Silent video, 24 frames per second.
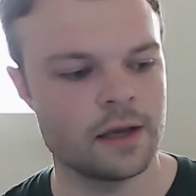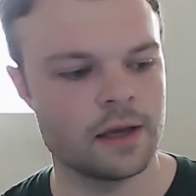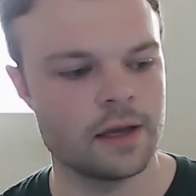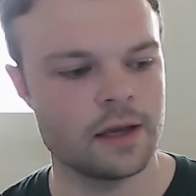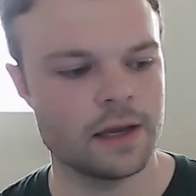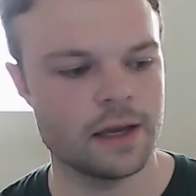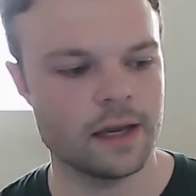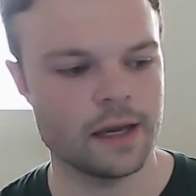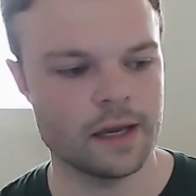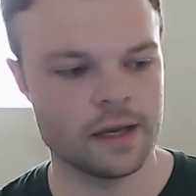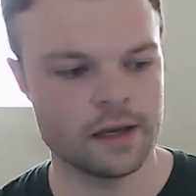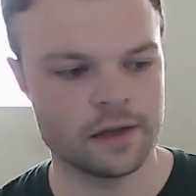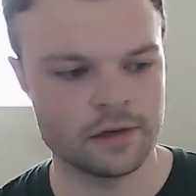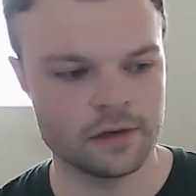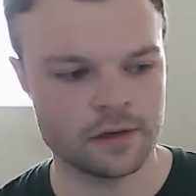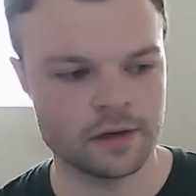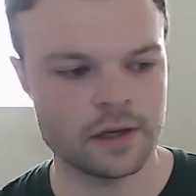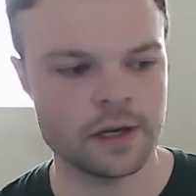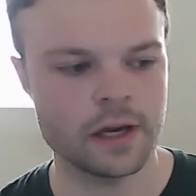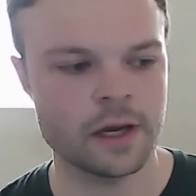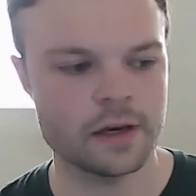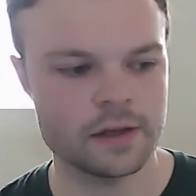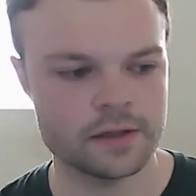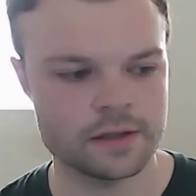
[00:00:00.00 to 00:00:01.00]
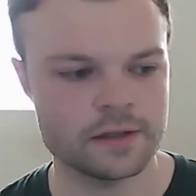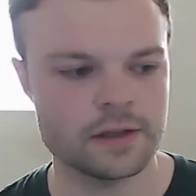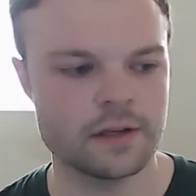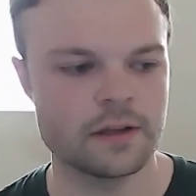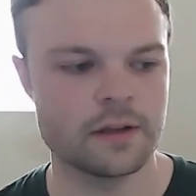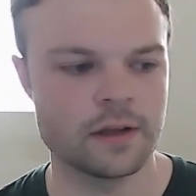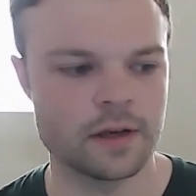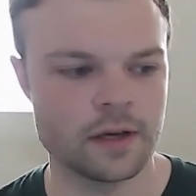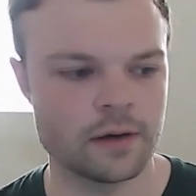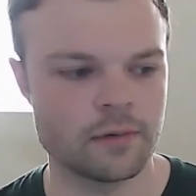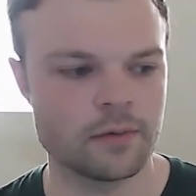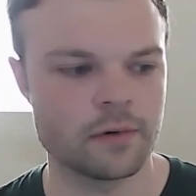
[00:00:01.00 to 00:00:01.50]
And you can kind of see
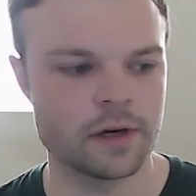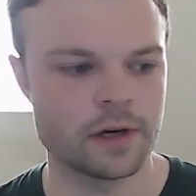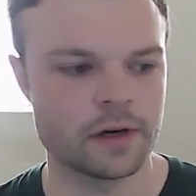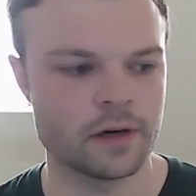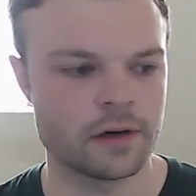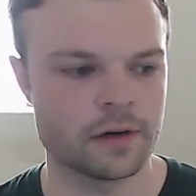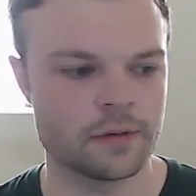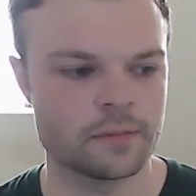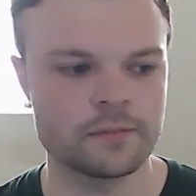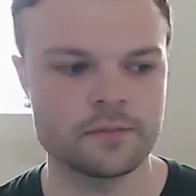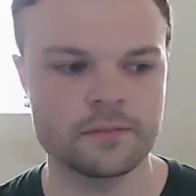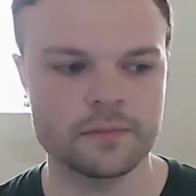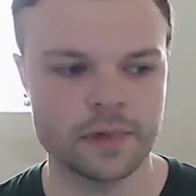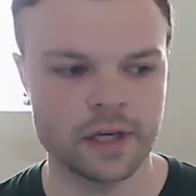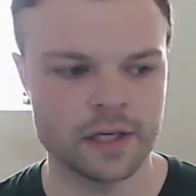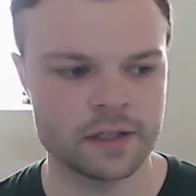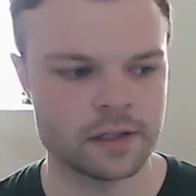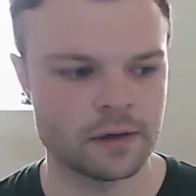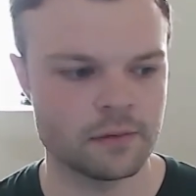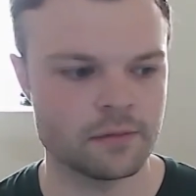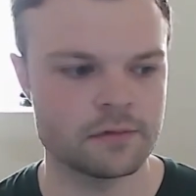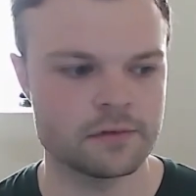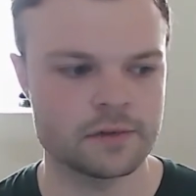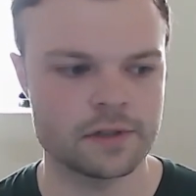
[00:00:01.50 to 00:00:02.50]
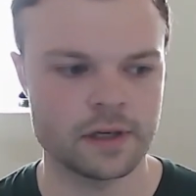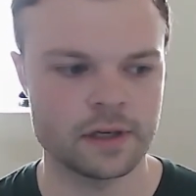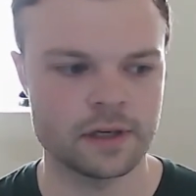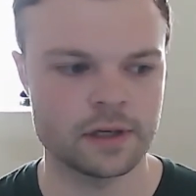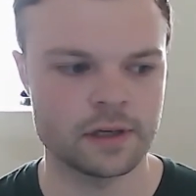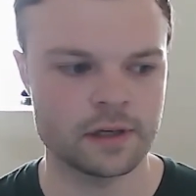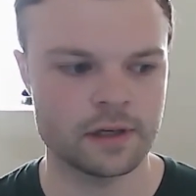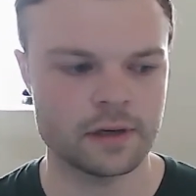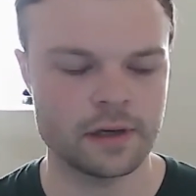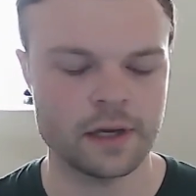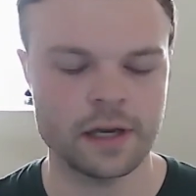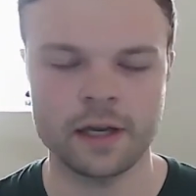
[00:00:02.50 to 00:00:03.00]
that where it's almost
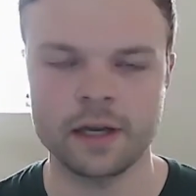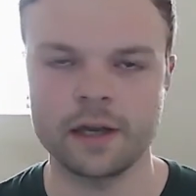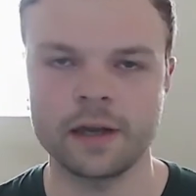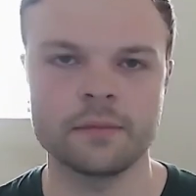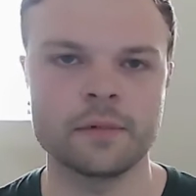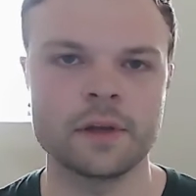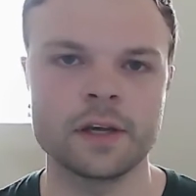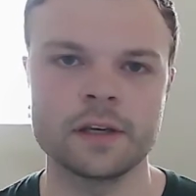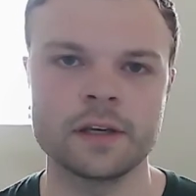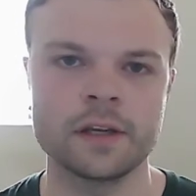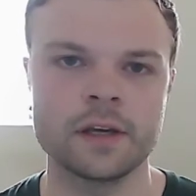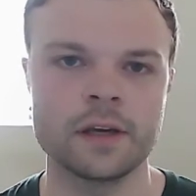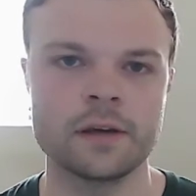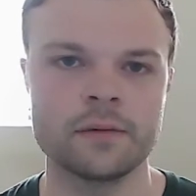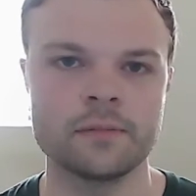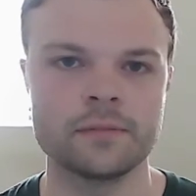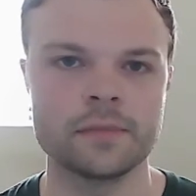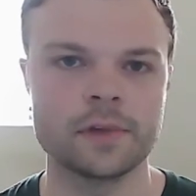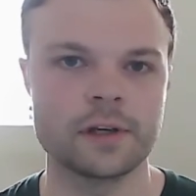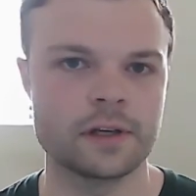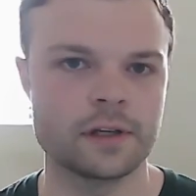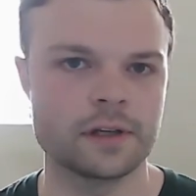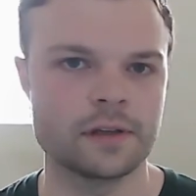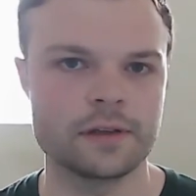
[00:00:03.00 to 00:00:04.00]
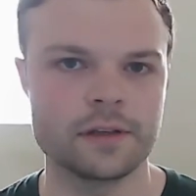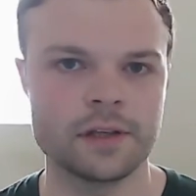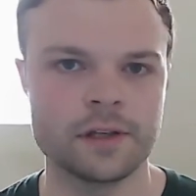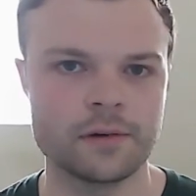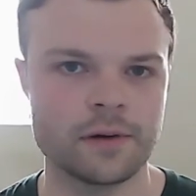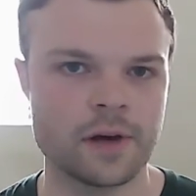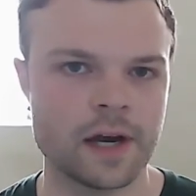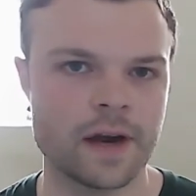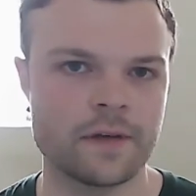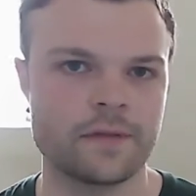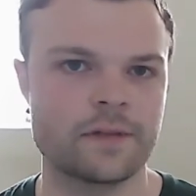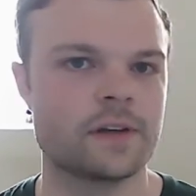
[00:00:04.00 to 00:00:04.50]
like, hey, I'm not dumb. Like, you don't
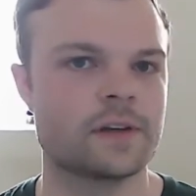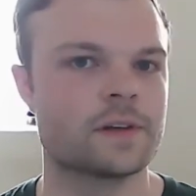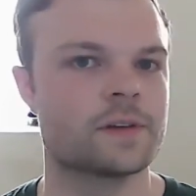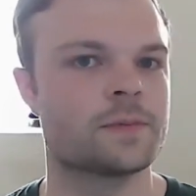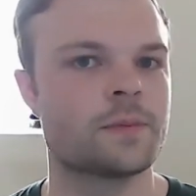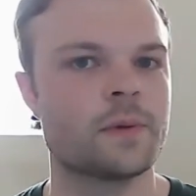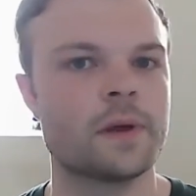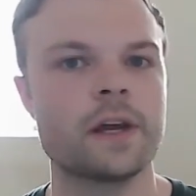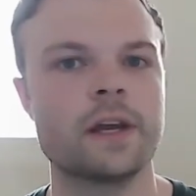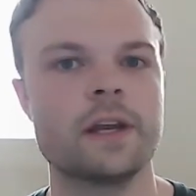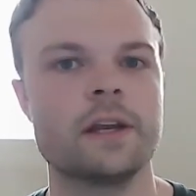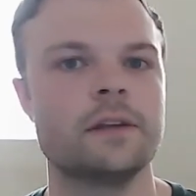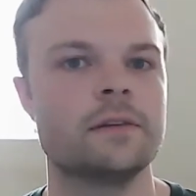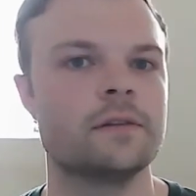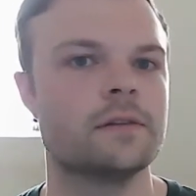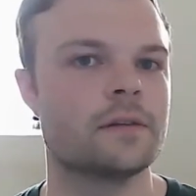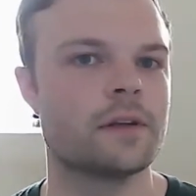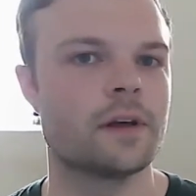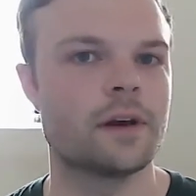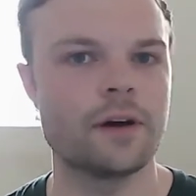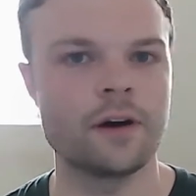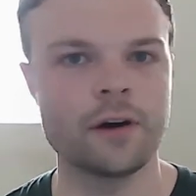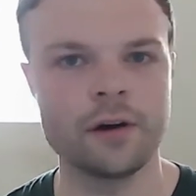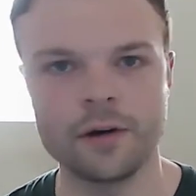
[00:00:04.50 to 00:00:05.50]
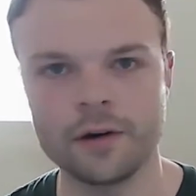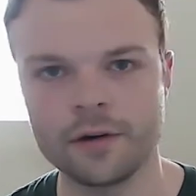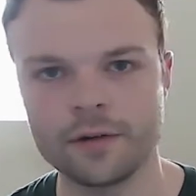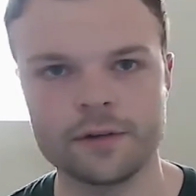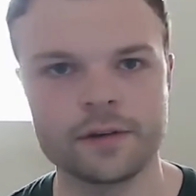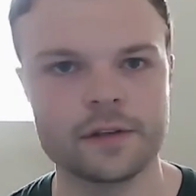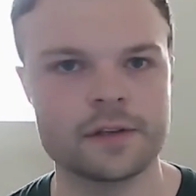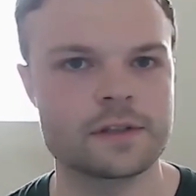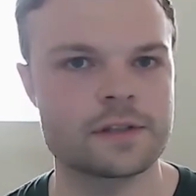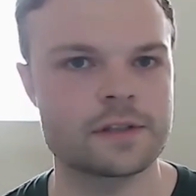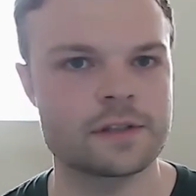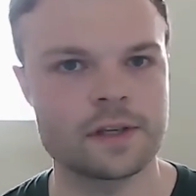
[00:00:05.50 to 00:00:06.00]
have to explain all
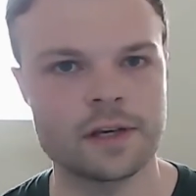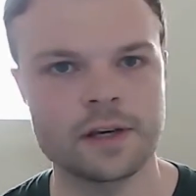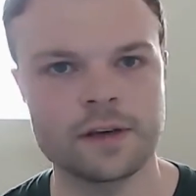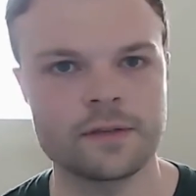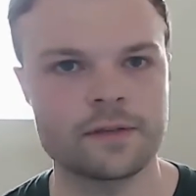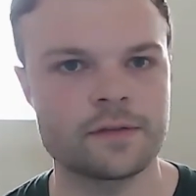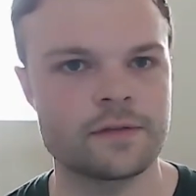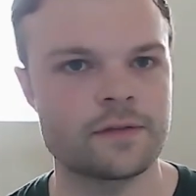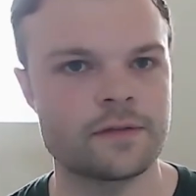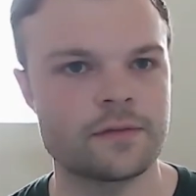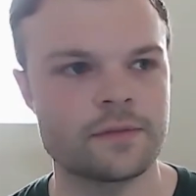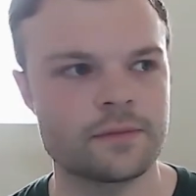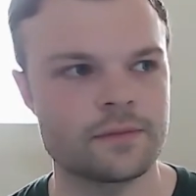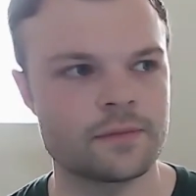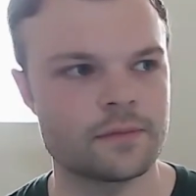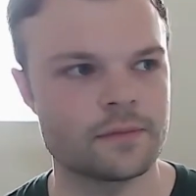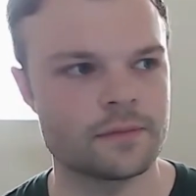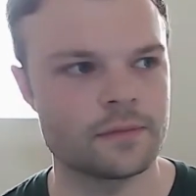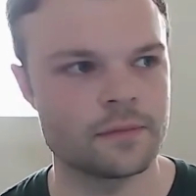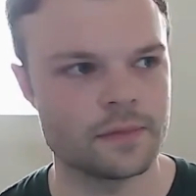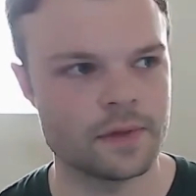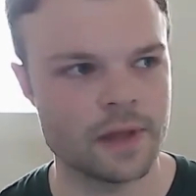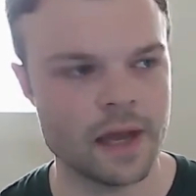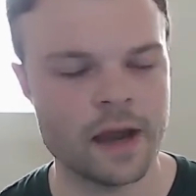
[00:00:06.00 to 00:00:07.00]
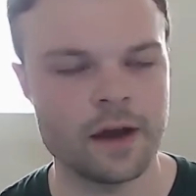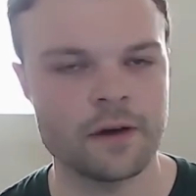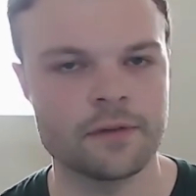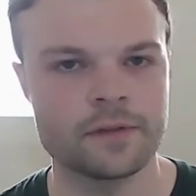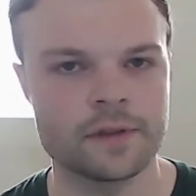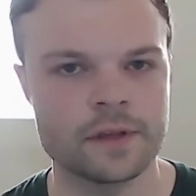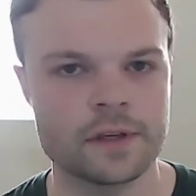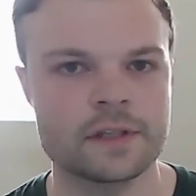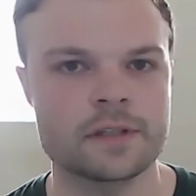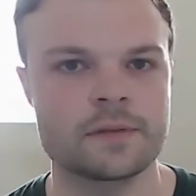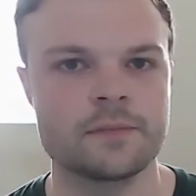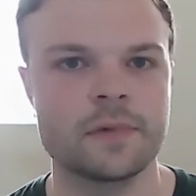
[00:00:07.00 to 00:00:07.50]
this stuff out
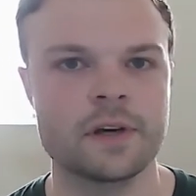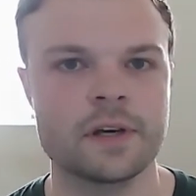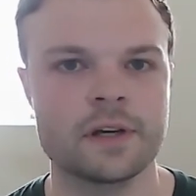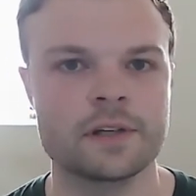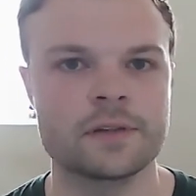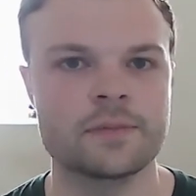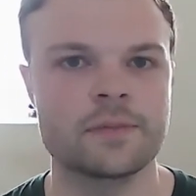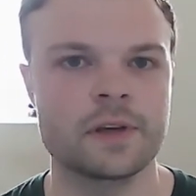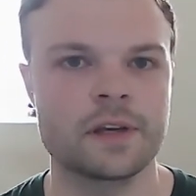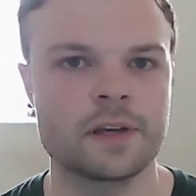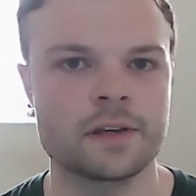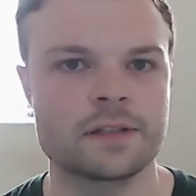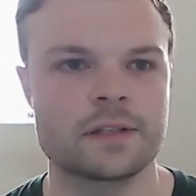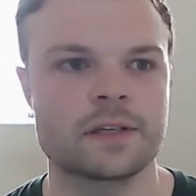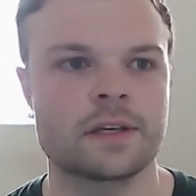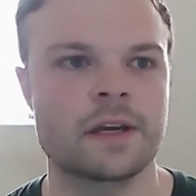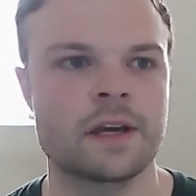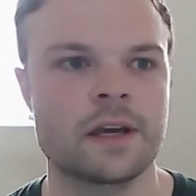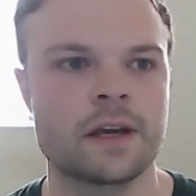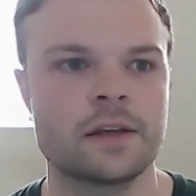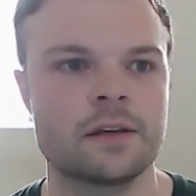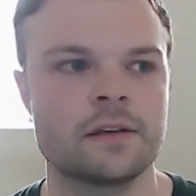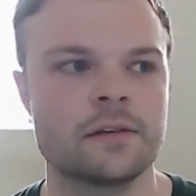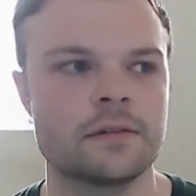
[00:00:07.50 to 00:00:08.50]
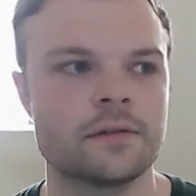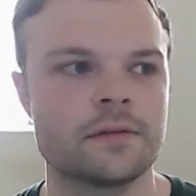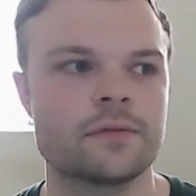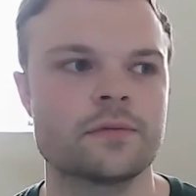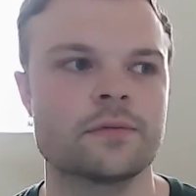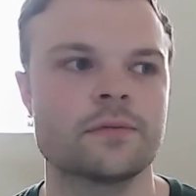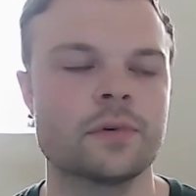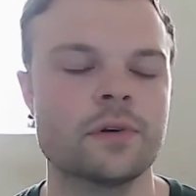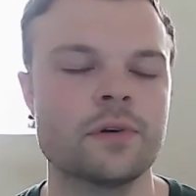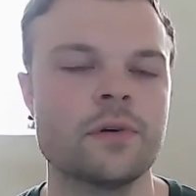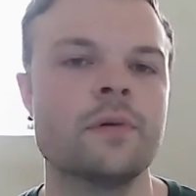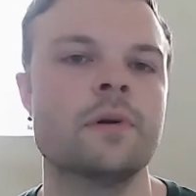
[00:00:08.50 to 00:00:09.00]
this much, because it kind of
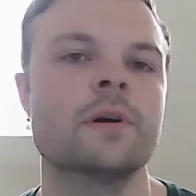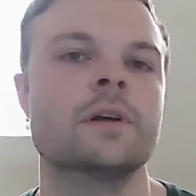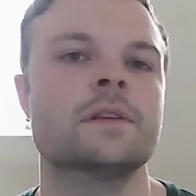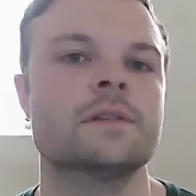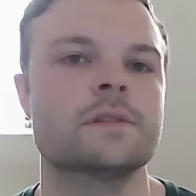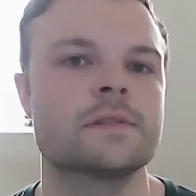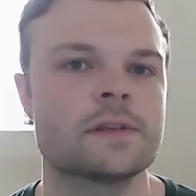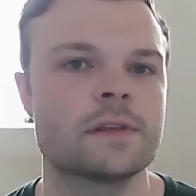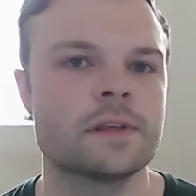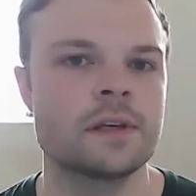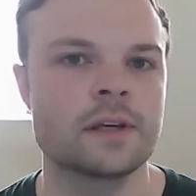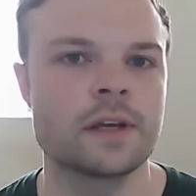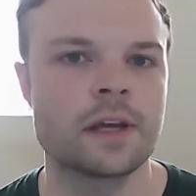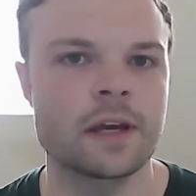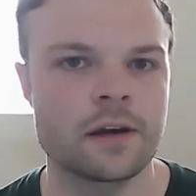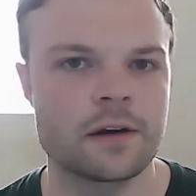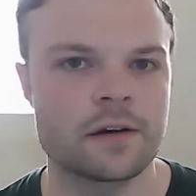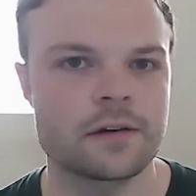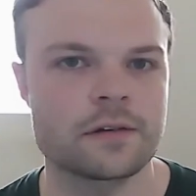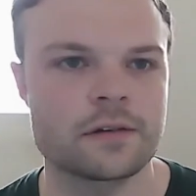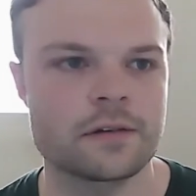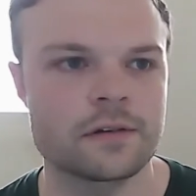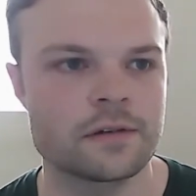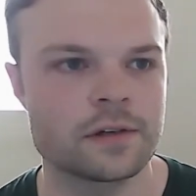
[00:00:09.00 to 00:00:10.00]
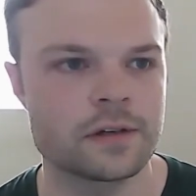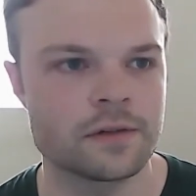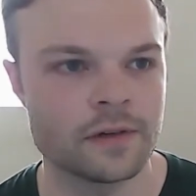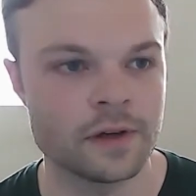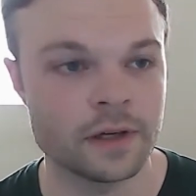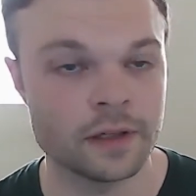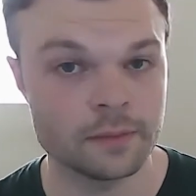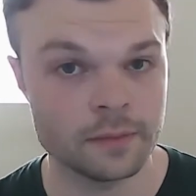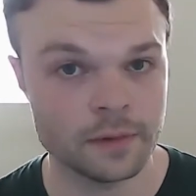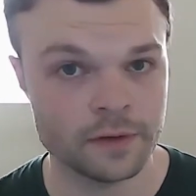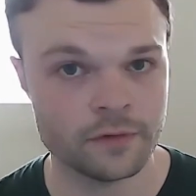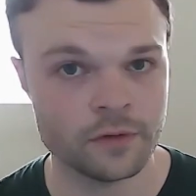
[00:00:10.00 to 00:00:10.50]
ruins the character
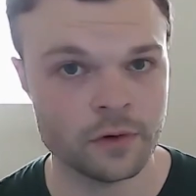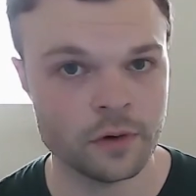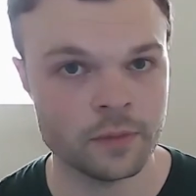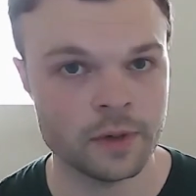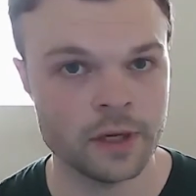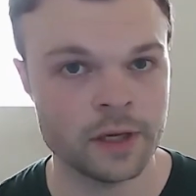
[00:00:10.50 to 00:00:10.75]
development for me.